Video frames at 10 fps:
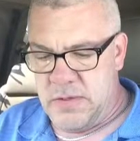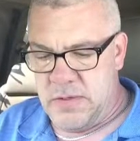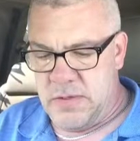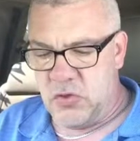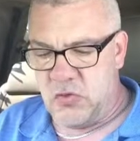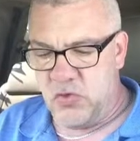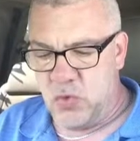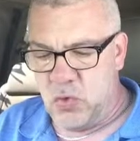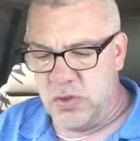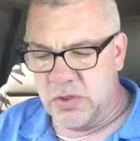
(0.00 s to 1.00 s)
the
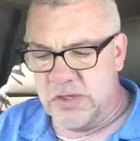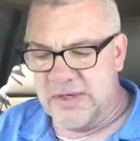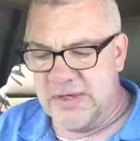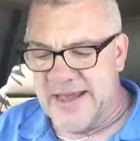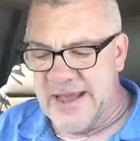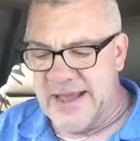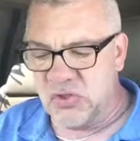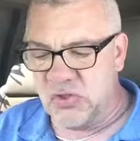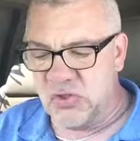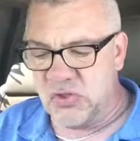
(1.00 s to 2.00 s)
controller is
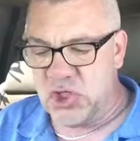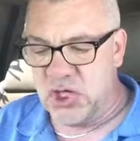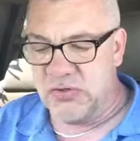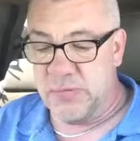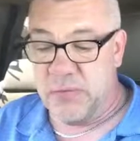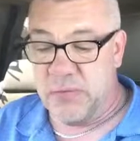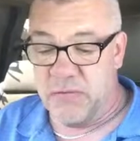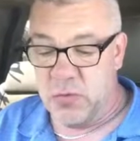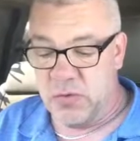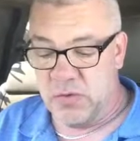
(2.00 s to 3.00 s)
actually charging my
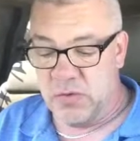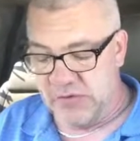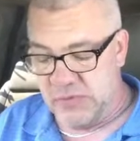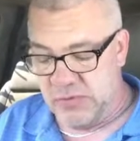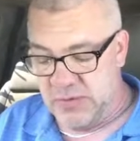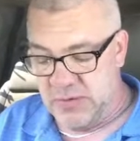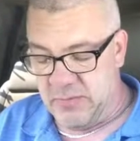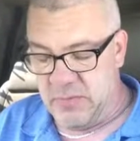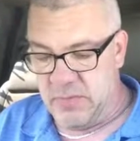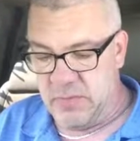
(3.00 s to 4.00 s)
phone at the same
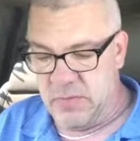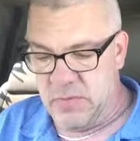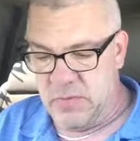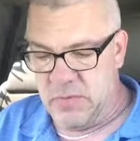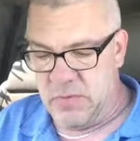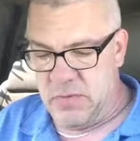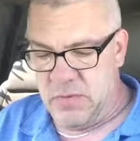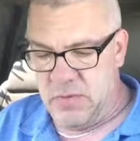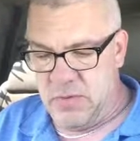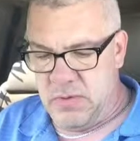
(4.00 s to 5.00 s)
time
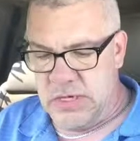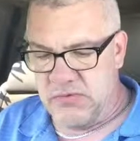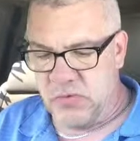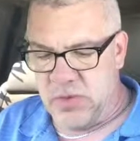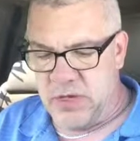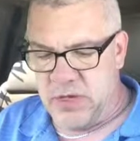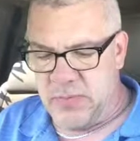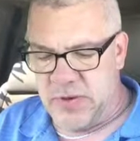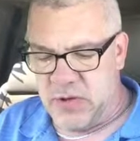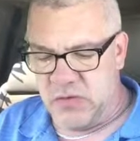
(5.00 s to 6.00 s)
and has quite a lot of
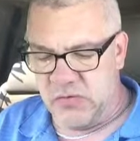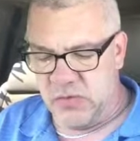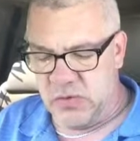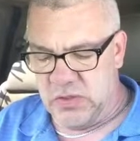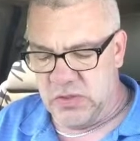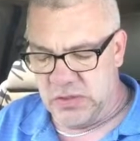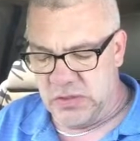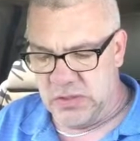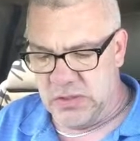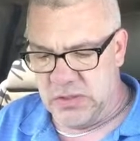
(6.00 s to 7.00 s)
power to it.
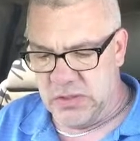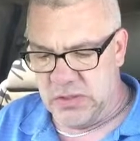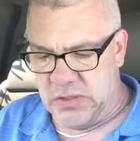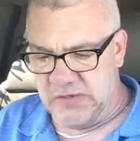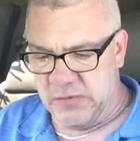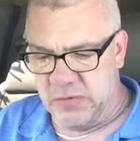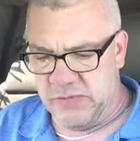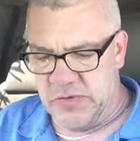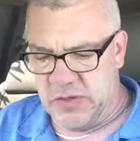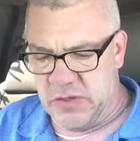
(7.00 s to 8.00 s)
Don't ask me
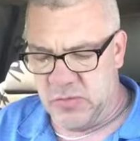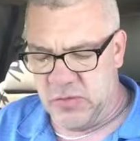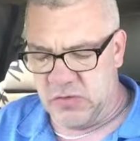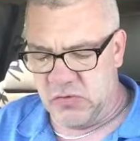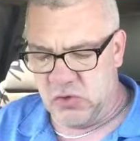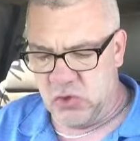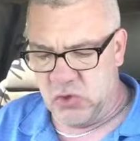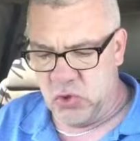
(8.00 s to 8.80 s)
offhand how much.